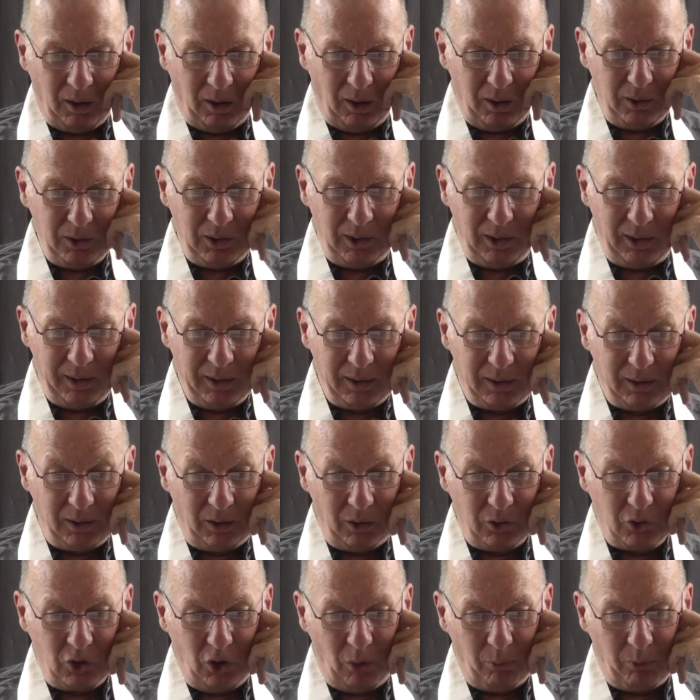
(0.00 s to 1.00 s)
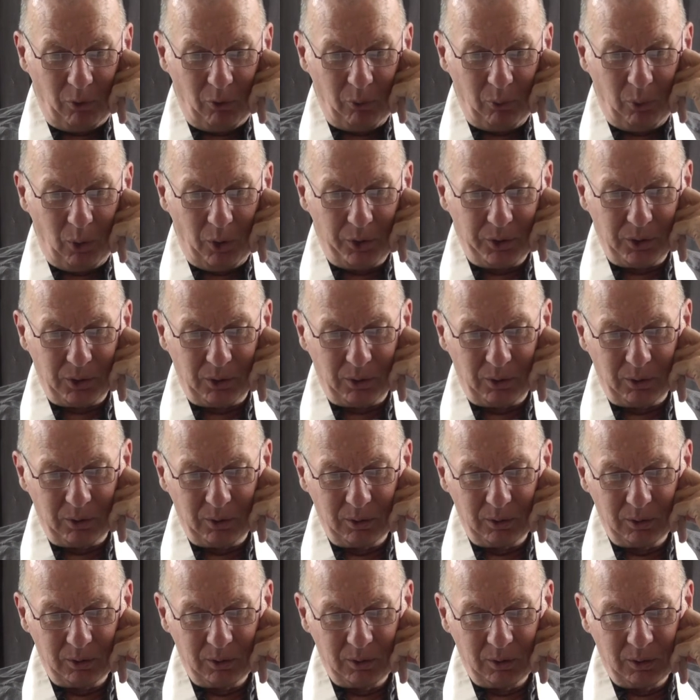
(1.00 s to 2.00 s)
Unlike a drop of water,
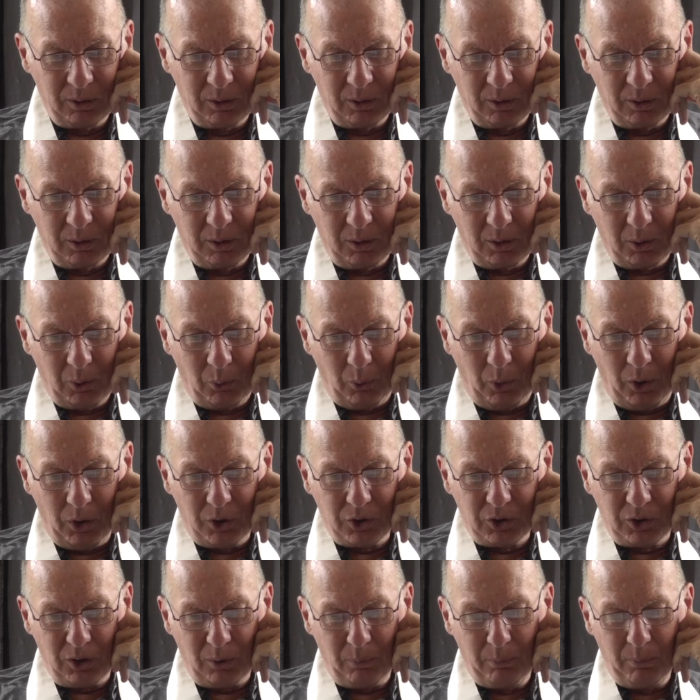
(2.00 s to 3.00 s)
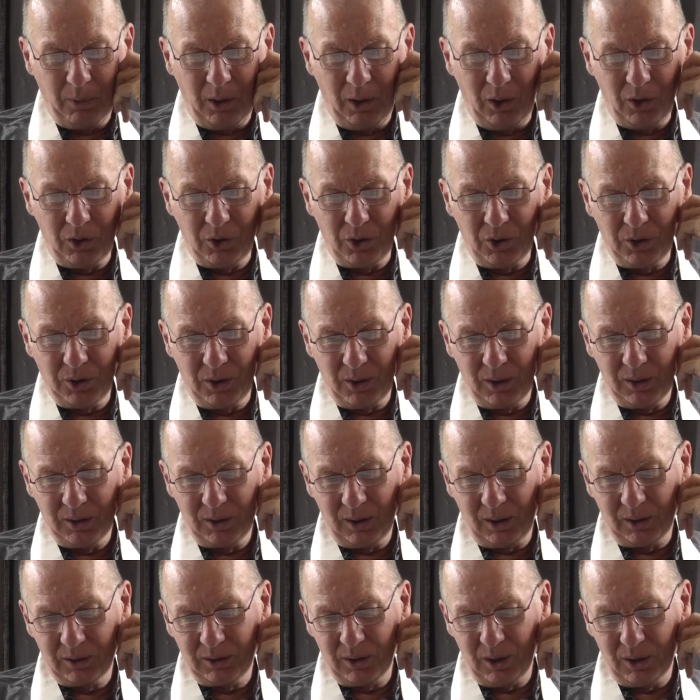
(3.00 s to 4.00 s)
which submerges
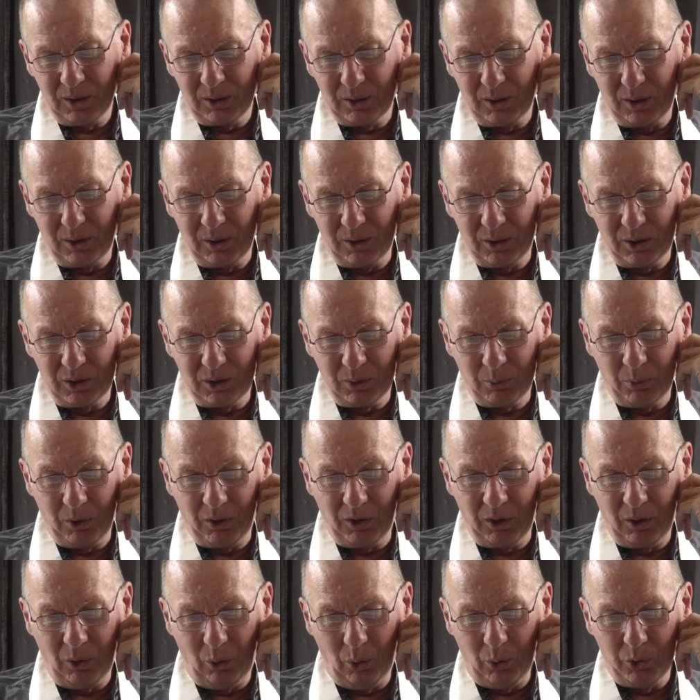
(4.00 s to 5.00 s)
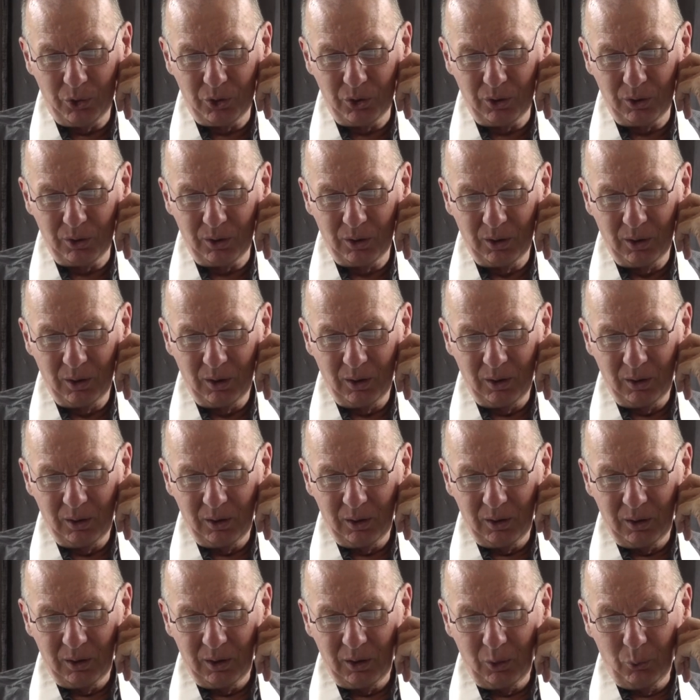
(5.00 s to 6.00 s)
its existence with the ocean
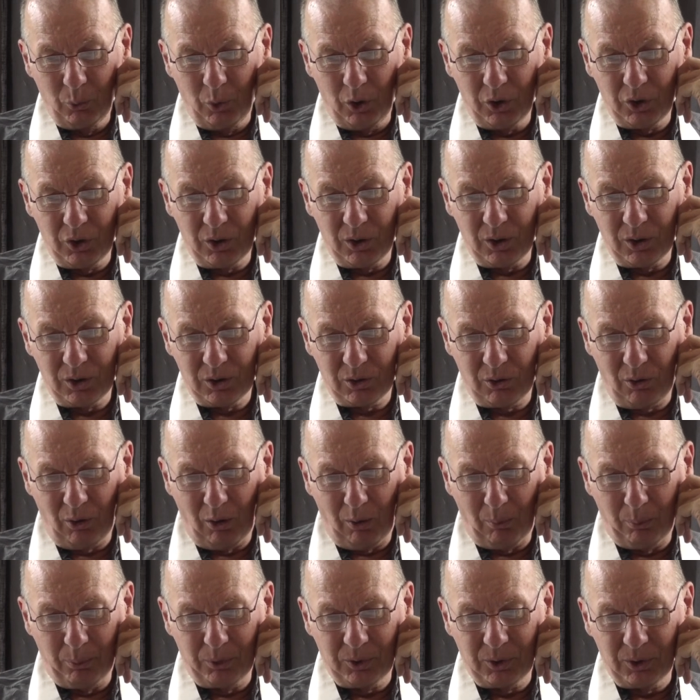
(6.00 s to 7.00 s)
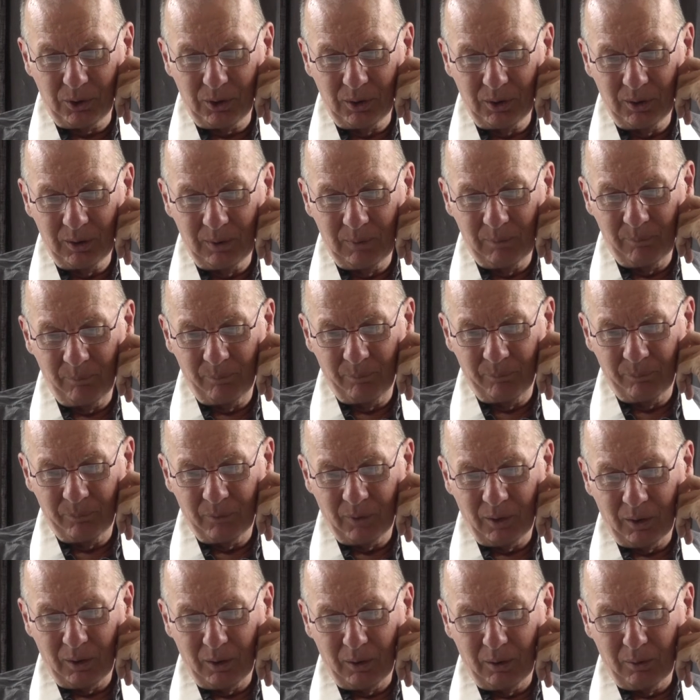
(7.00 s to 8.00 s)
in which it is dropped,
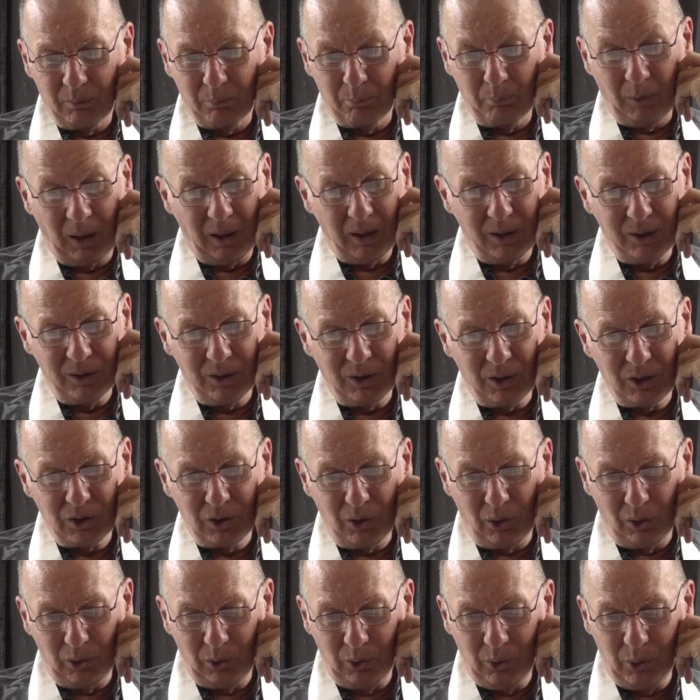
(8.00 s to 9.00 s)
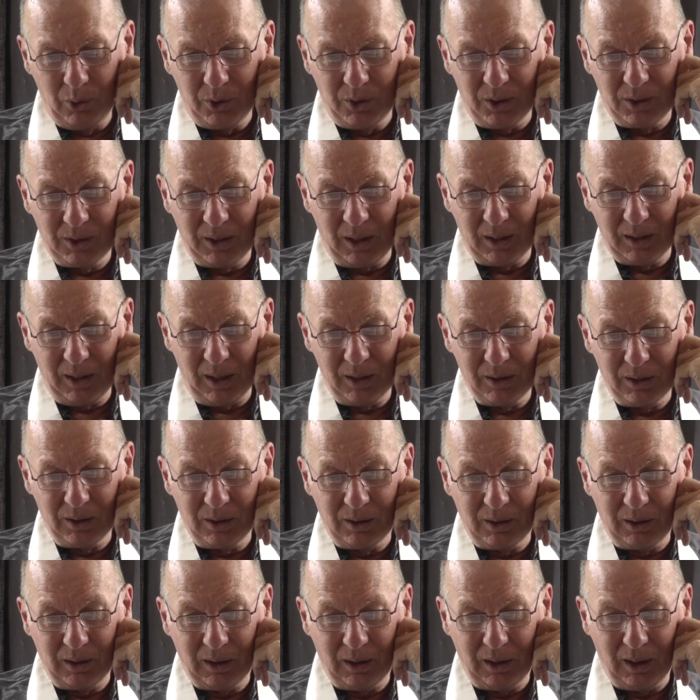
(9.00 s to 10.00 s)
man does not lose his
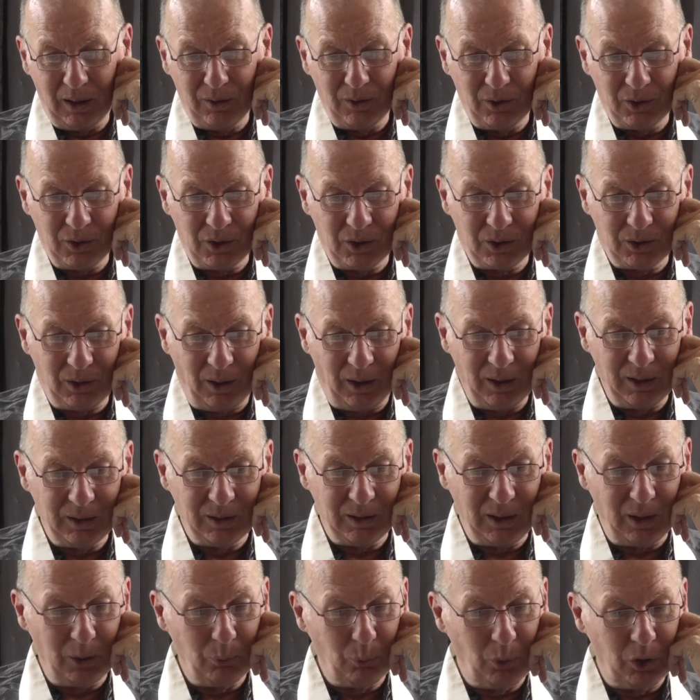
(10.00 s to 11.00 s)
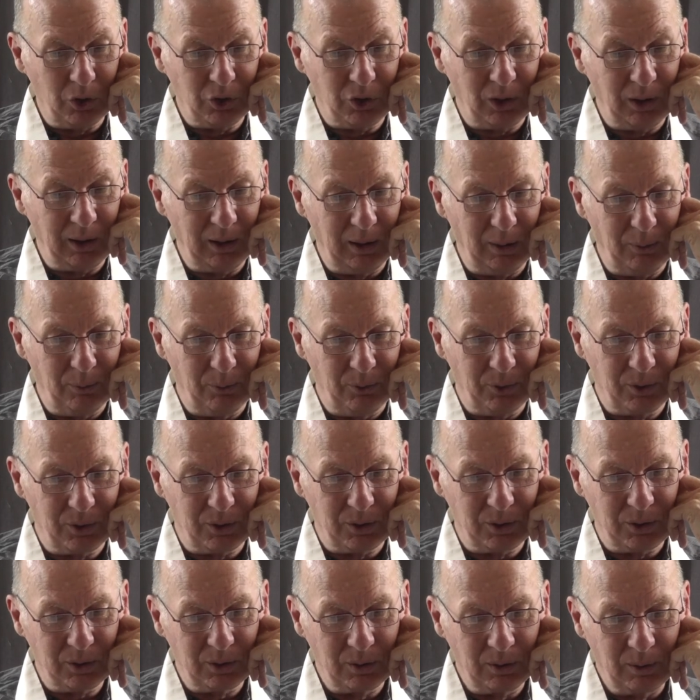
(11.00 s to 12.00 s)
identity in the society in which he
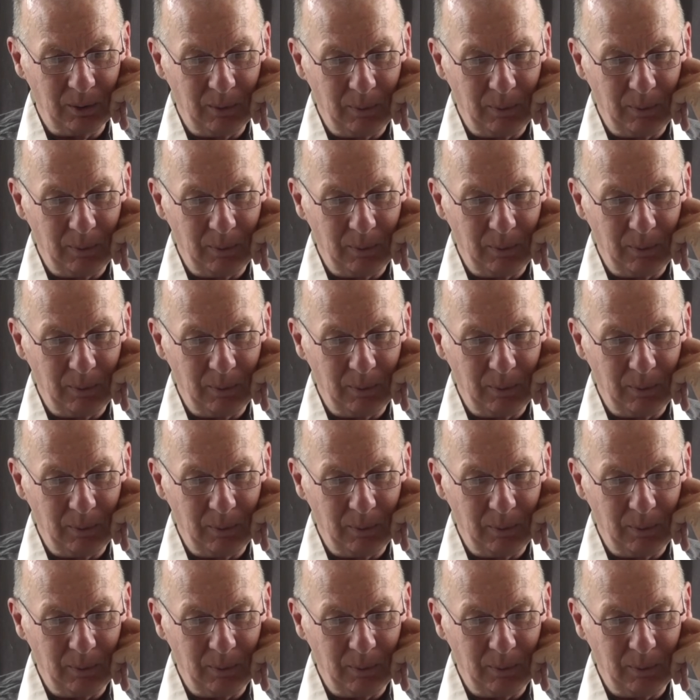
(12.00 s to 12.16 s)
lives.